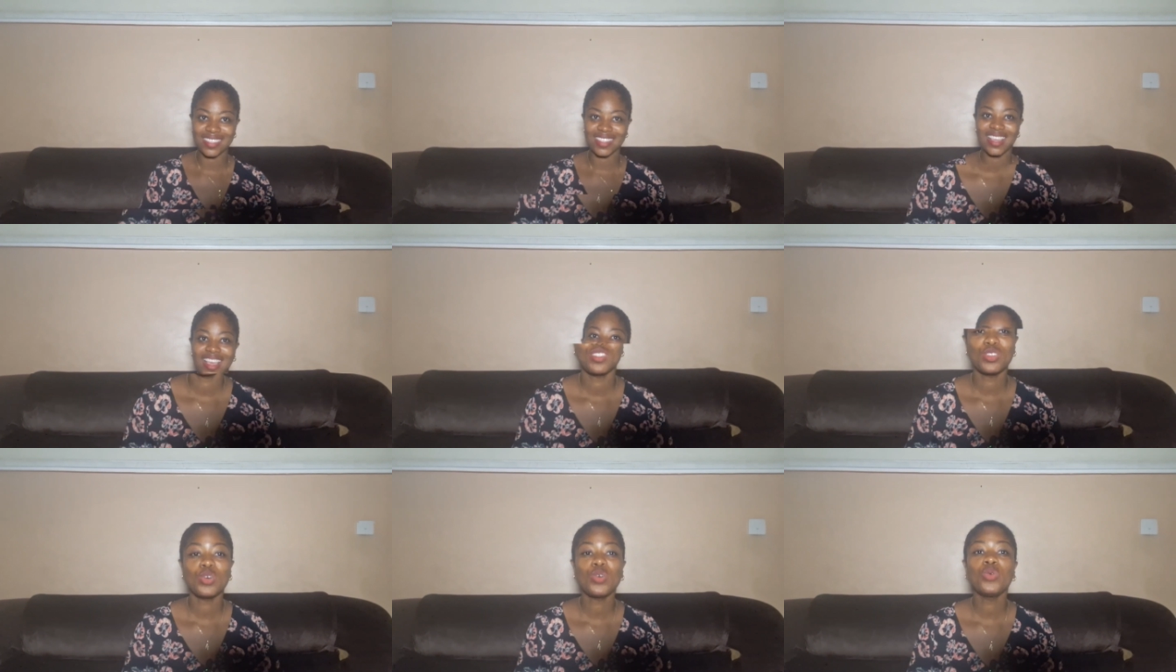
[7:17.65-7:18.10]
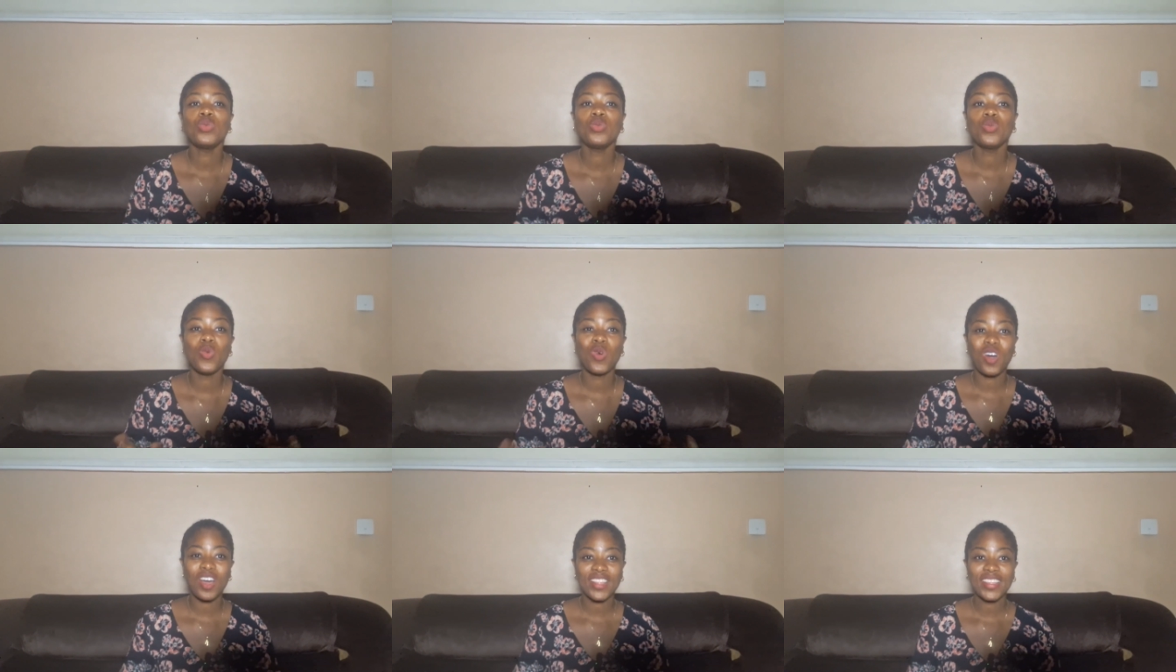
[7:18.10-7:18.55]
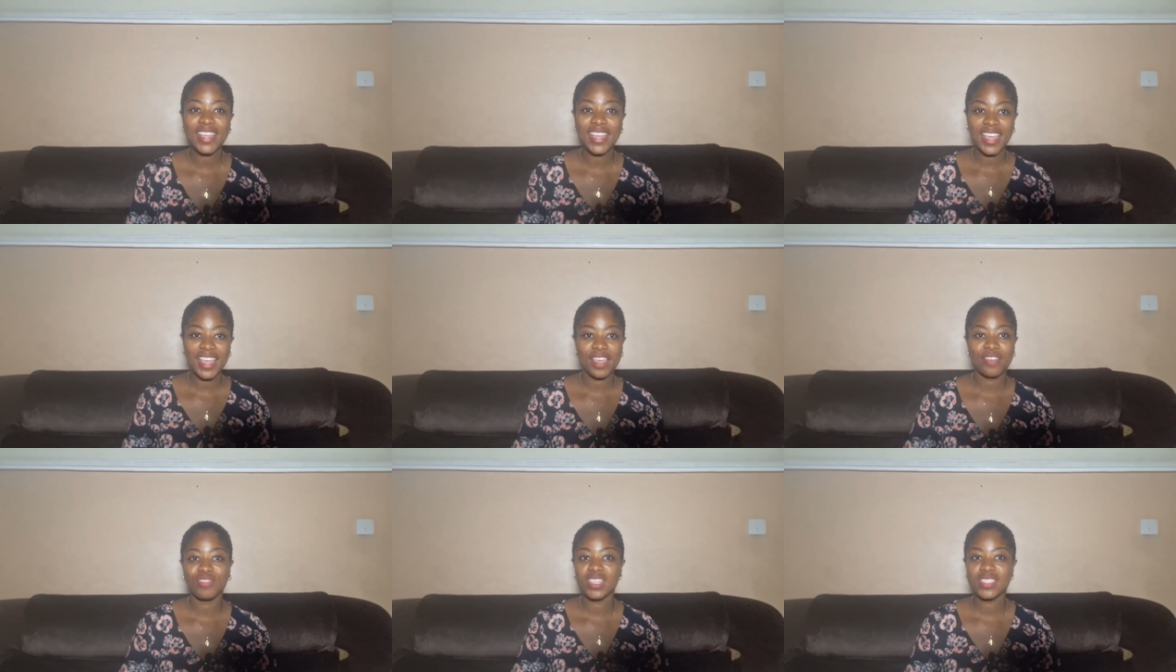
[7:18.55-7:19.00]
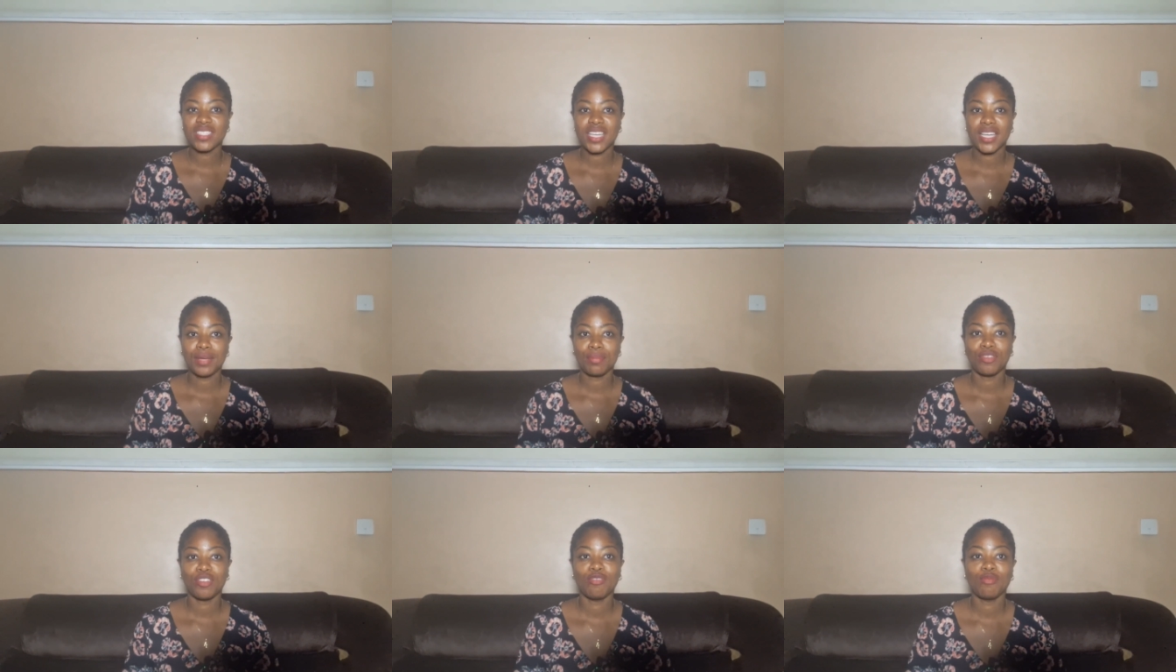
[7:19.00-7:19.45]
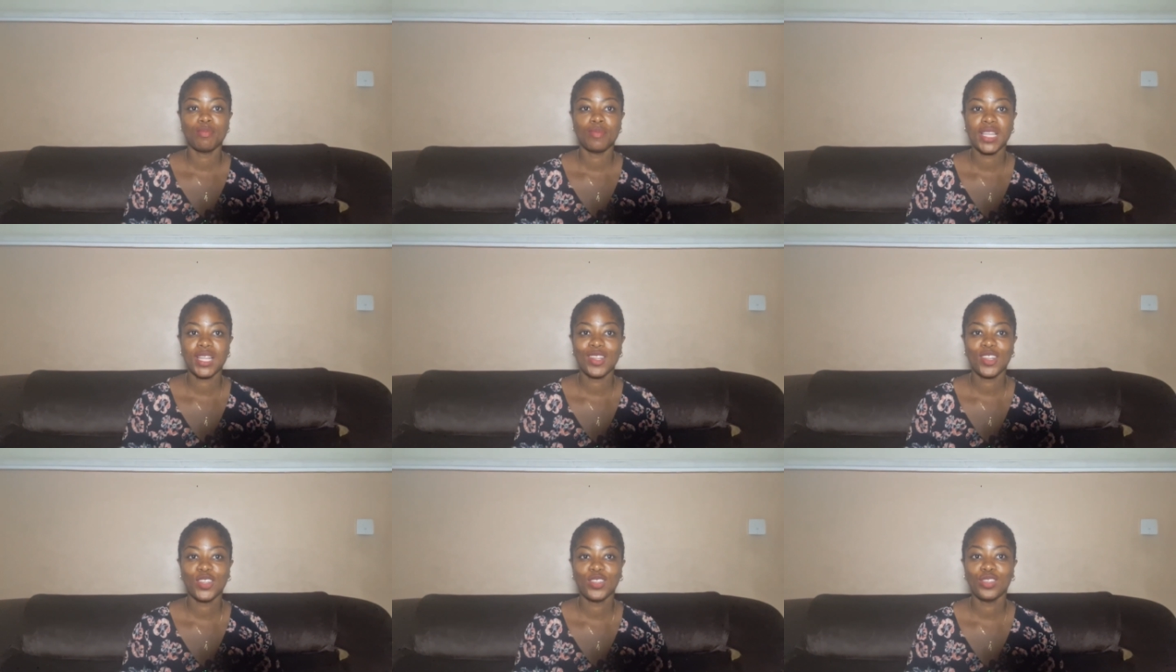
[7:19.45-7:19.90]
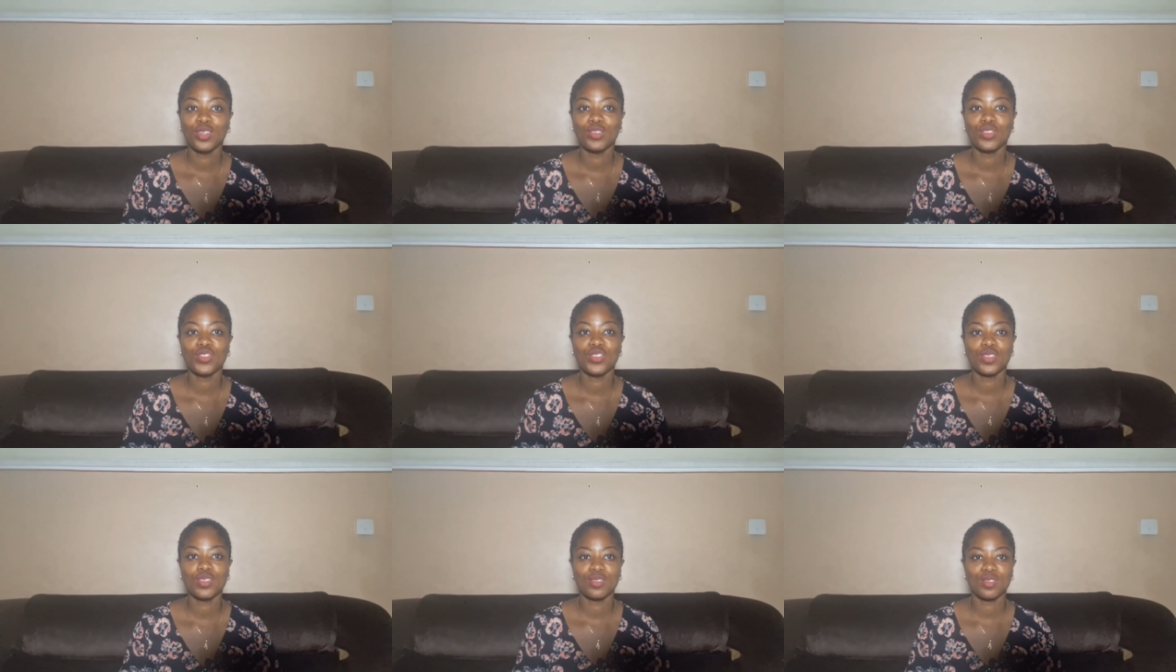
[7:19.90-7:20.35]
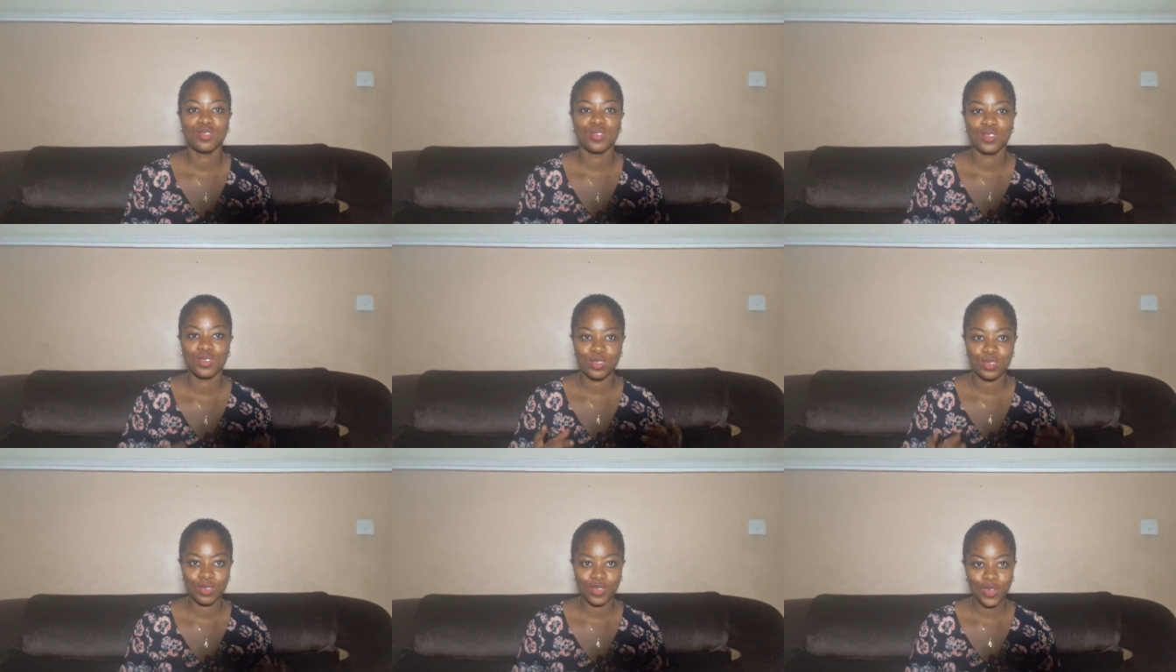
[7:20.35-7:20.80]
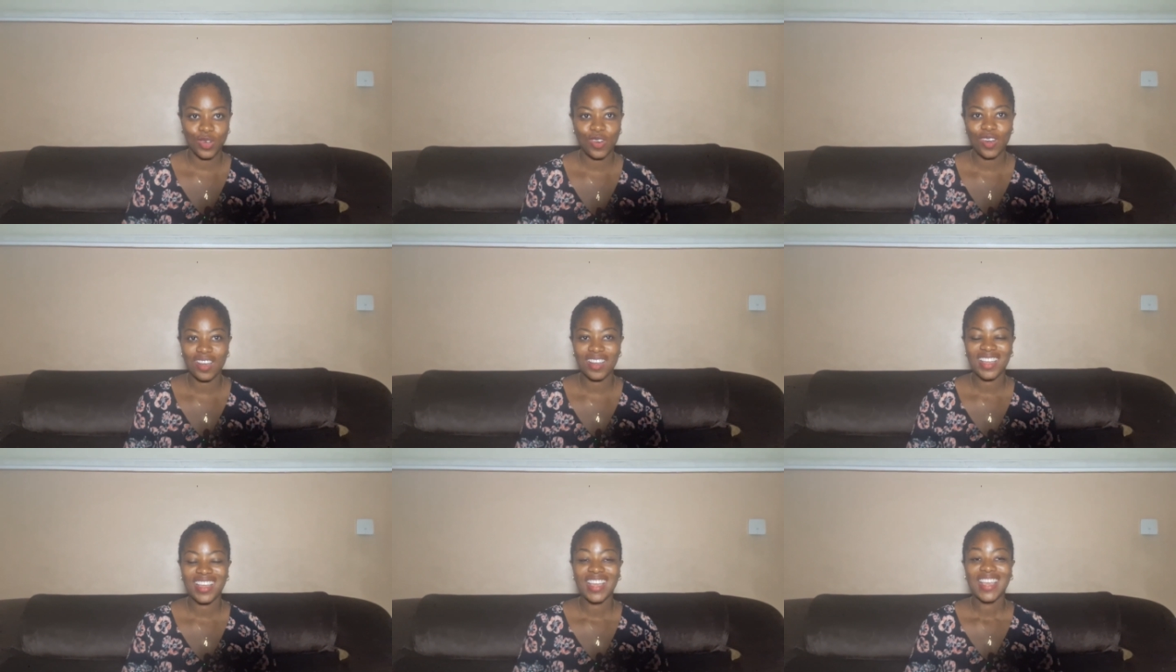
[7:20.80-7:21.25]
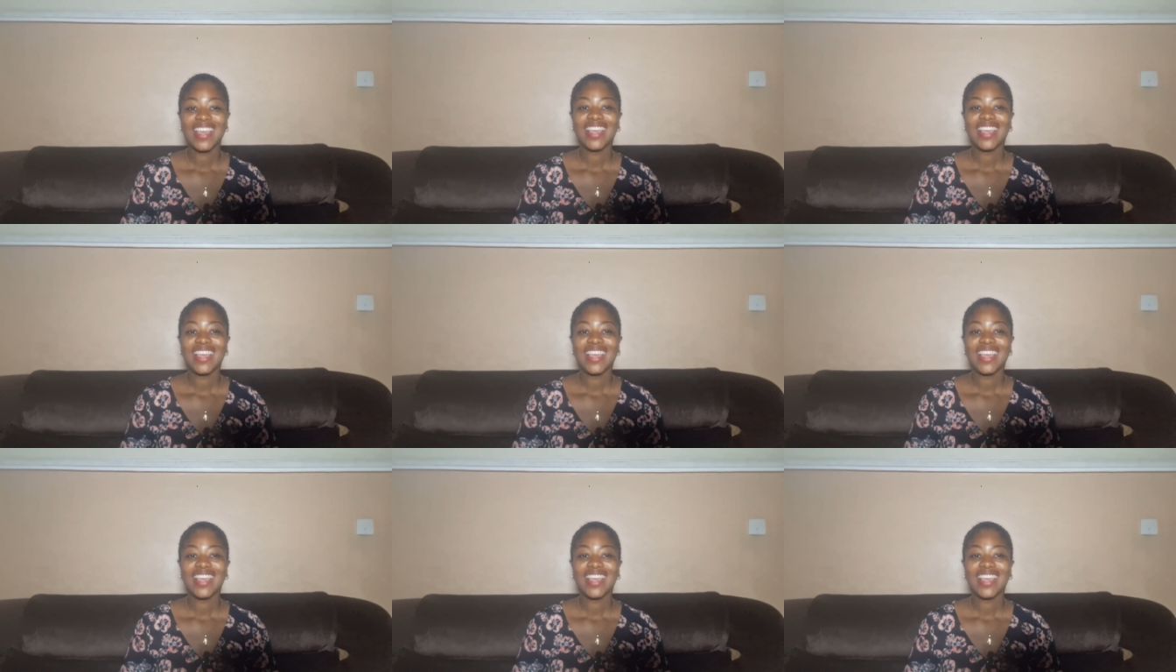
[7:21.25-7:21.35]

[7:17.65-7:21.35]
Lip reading: So whatever type of melon you choose to store,